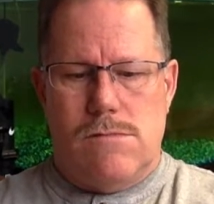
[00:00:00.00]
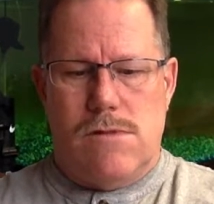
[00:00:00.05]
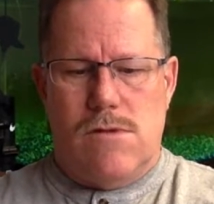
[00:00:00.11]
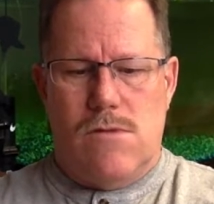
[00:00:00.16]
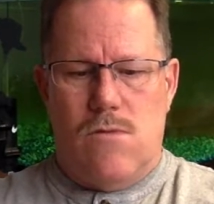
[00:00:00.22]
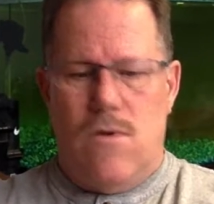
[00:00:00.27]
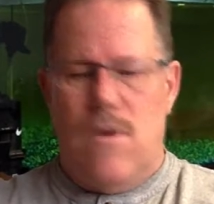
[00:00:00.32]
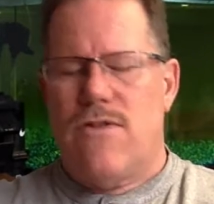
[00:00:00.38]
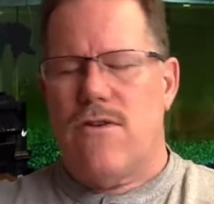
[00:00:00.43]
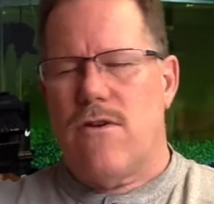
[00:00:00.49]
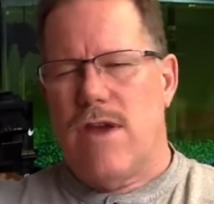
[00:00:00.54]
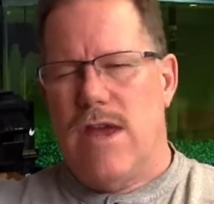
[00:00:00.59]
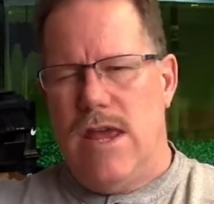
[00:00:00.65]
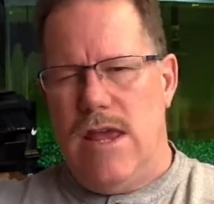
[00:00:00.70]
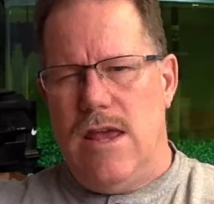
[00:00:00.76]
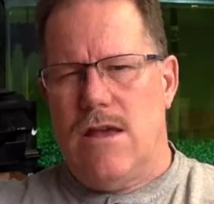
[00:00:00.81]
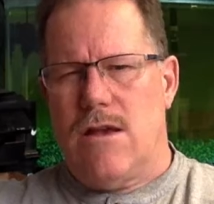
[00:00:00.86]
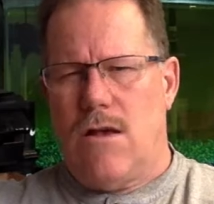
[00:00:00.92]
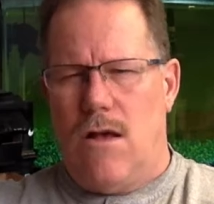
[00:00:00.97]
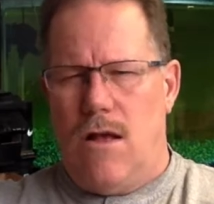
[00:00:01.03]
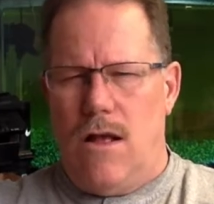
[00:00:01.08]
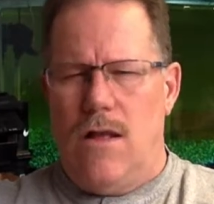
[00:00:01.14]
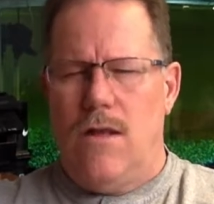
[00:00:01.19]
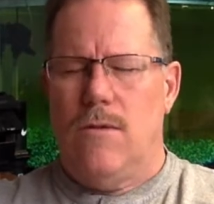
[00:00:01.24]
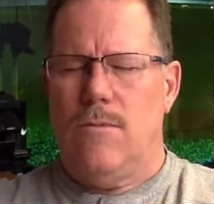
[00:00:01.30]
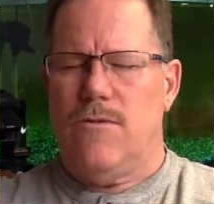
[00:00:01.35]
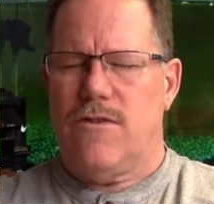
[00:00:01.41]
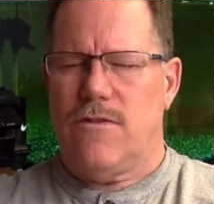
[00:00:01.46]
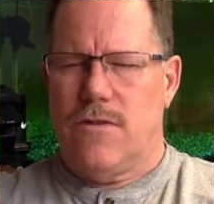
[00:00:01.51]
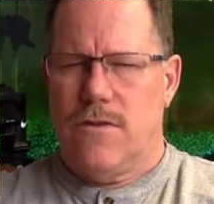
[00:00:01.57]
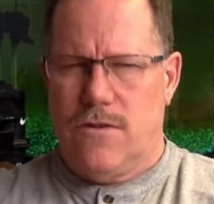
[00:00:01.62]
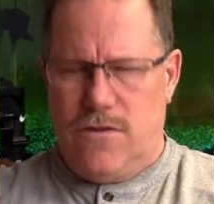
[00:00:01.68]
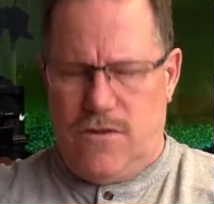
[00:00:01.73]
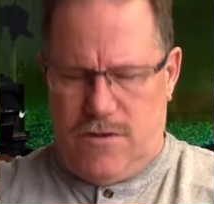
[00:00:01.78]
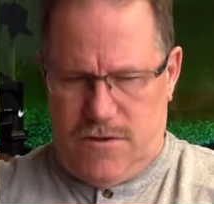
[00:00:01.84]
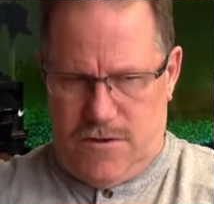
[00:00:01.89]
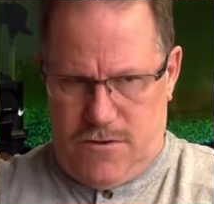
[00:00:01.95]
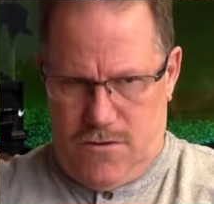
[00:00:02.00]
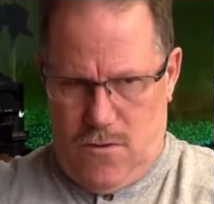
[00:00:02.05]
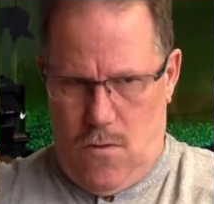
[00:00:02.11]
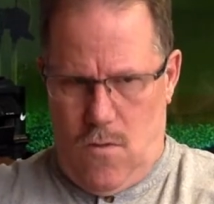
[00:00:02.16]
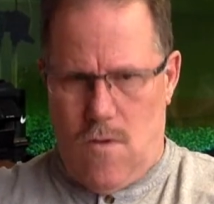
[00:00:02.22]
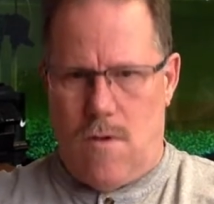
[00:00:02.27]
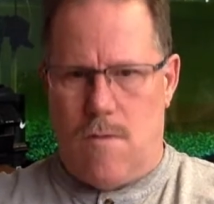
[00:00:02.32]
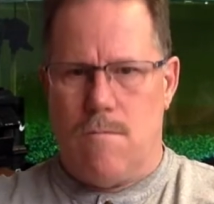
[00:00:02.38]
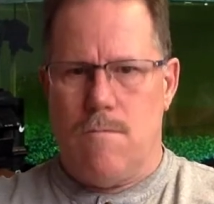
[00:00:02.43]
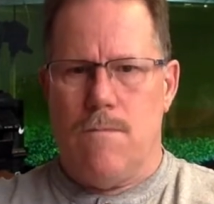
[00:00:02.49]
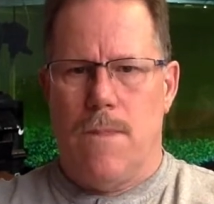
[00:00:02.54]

Whether he calms the storm